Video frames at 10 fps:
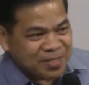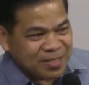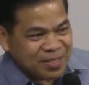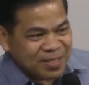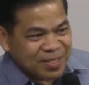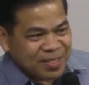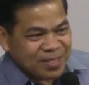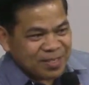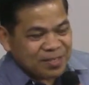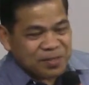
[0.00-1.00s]
Salah.
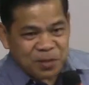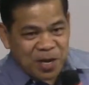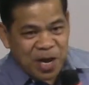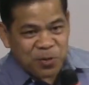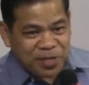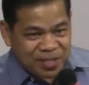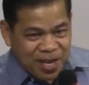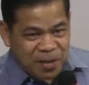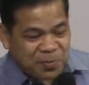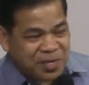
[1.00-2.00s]
You know how it
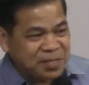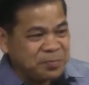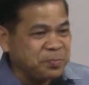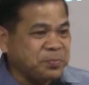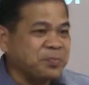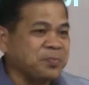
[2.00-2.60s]
happened?